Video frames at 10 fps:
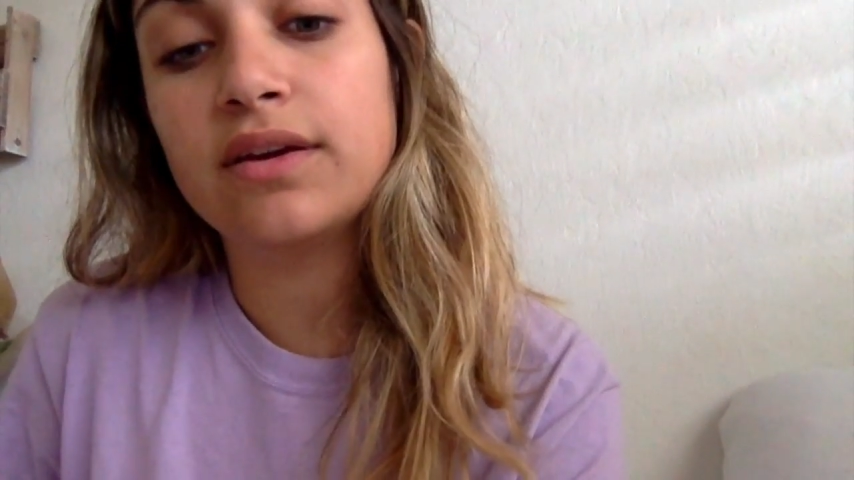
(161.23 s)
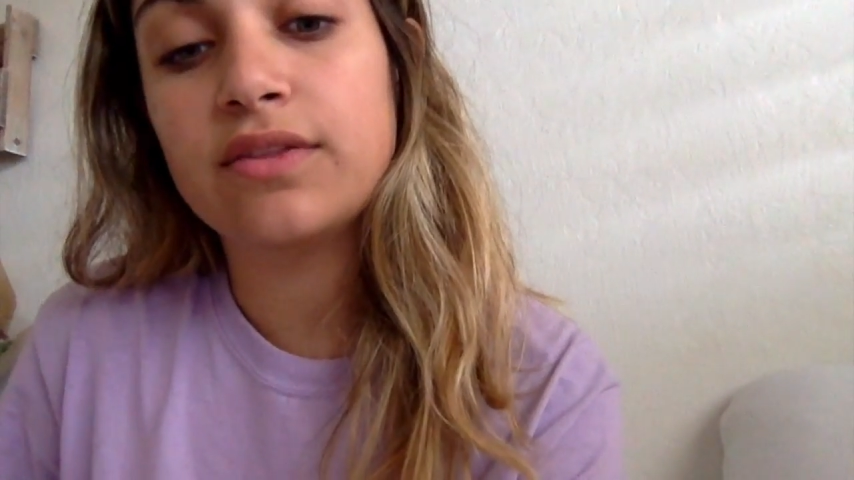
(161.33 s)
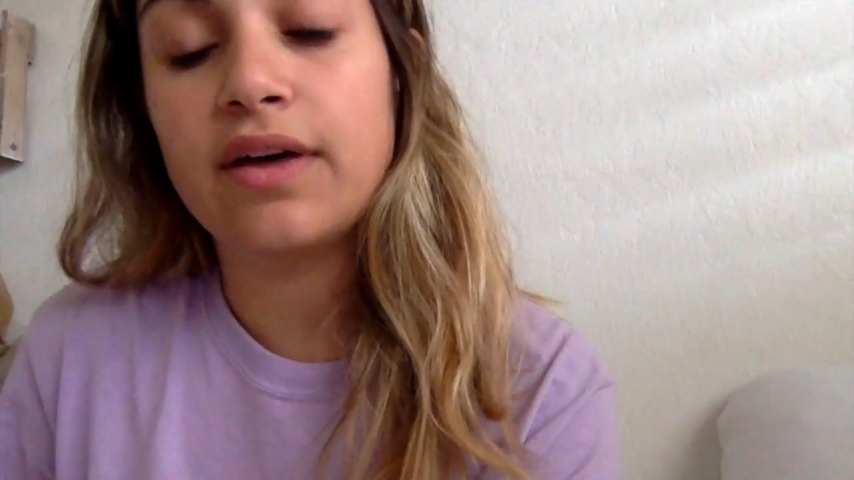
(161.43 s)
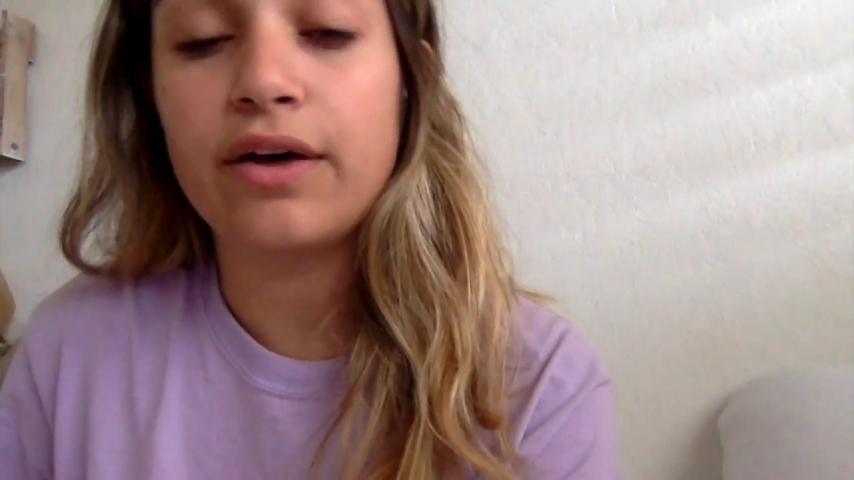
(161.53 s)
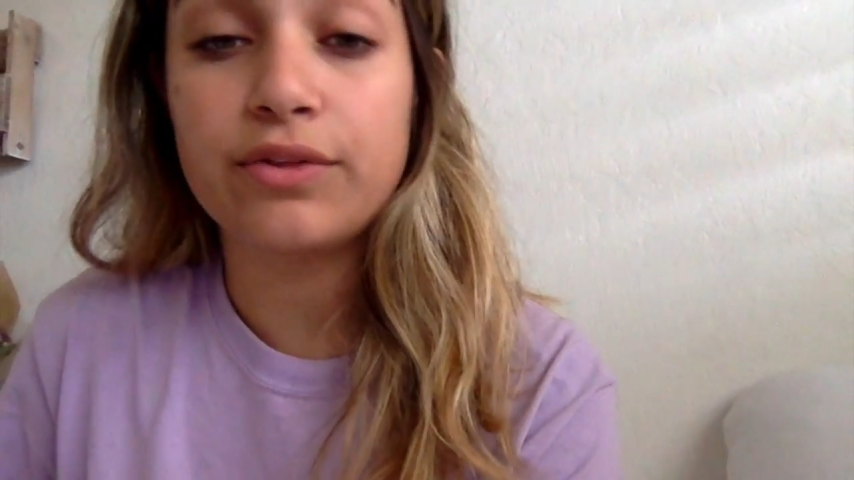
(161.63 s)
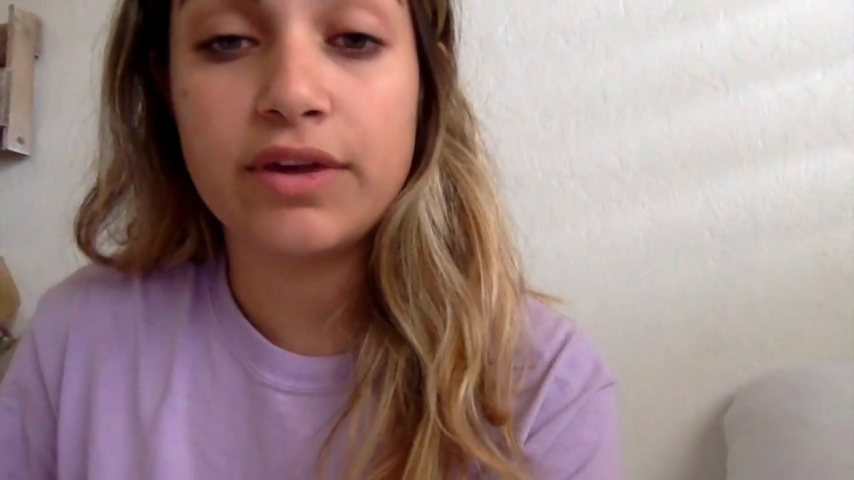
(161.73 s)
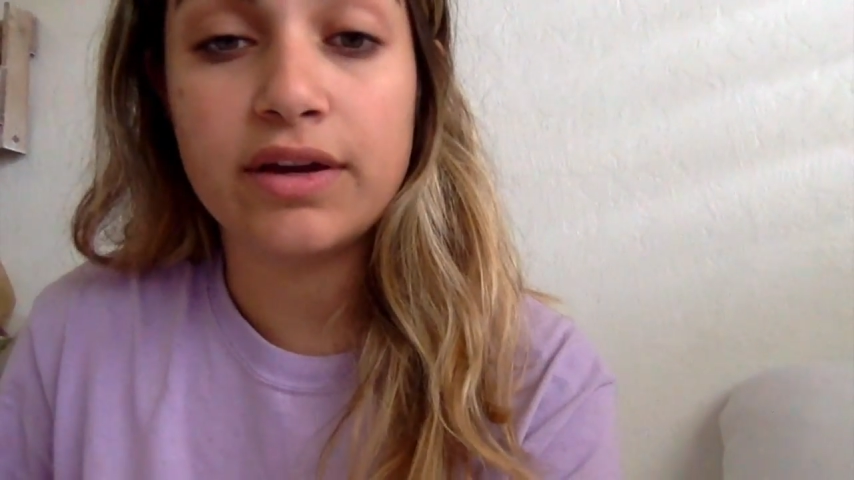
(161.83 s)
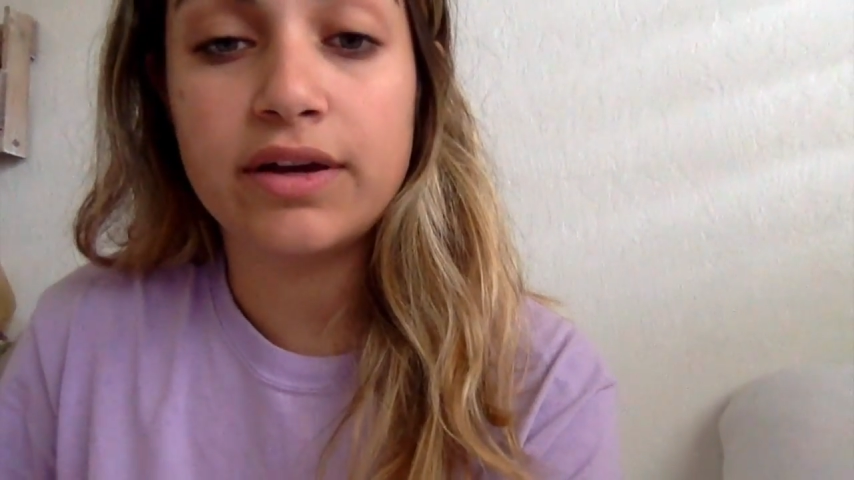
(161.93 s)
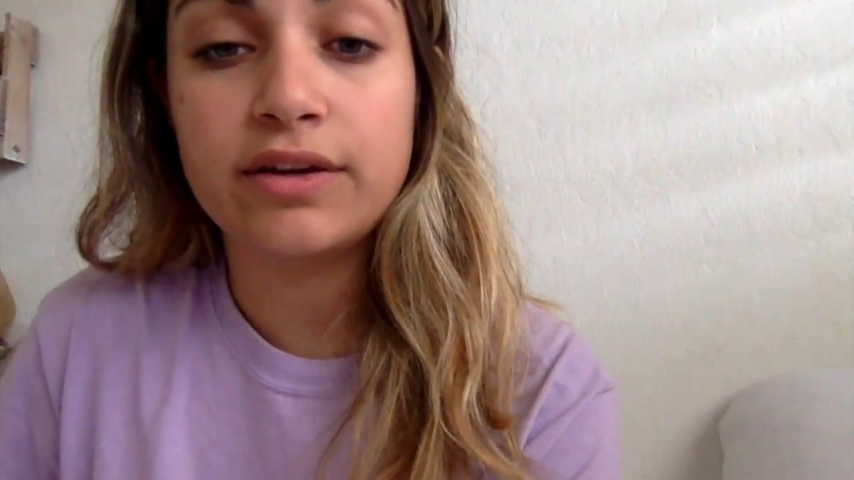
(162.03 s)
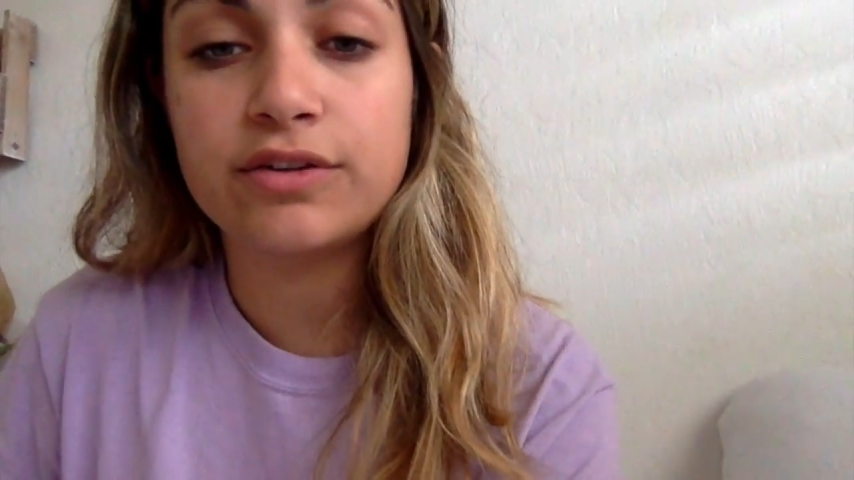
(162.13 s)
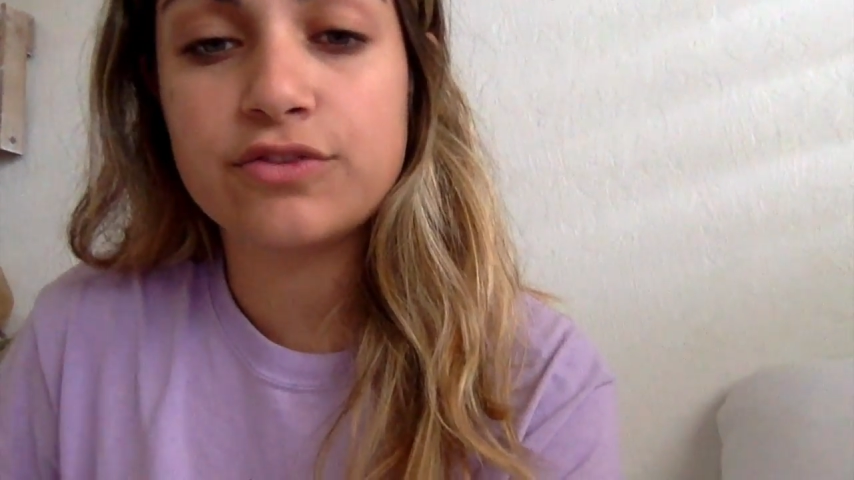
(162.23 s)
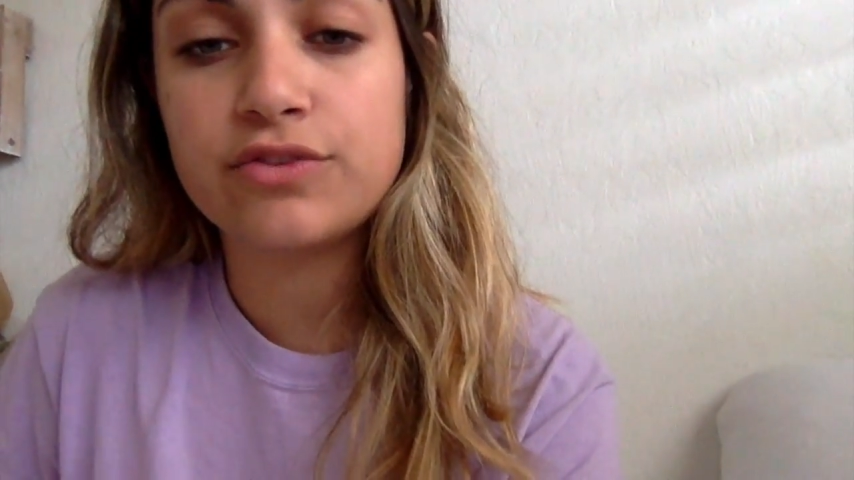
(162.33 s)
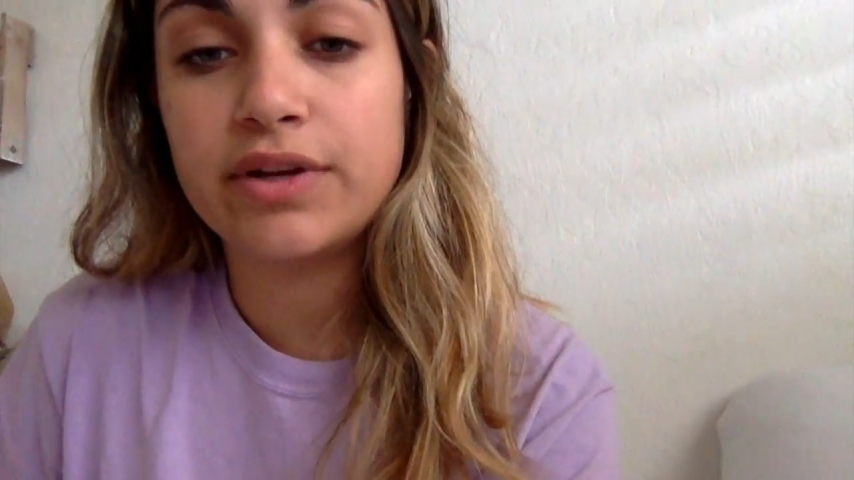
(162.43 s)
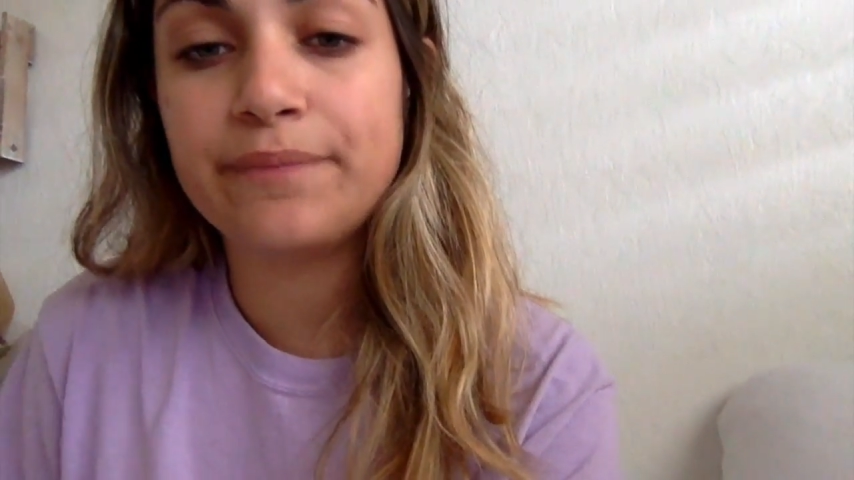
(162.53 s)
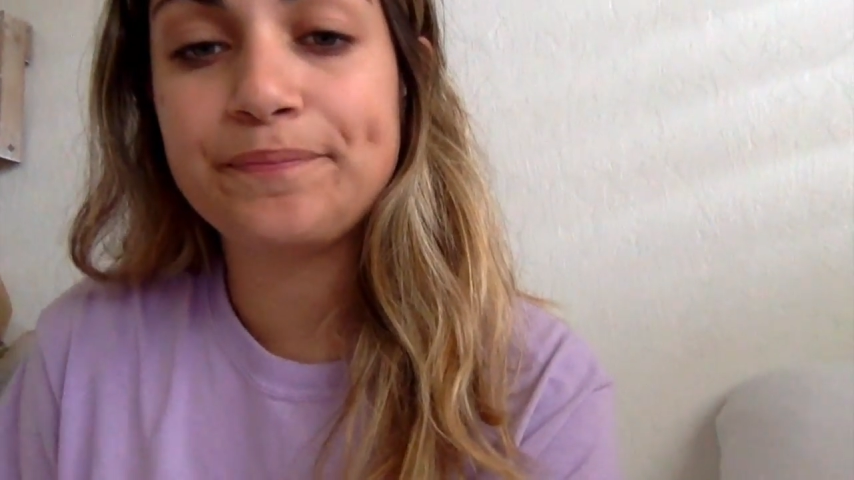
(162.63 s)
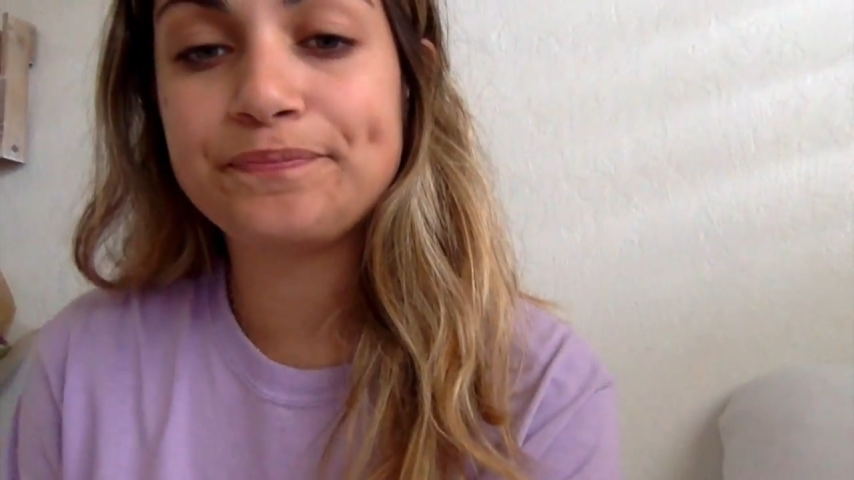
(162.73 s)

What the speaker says: the healthcare industry.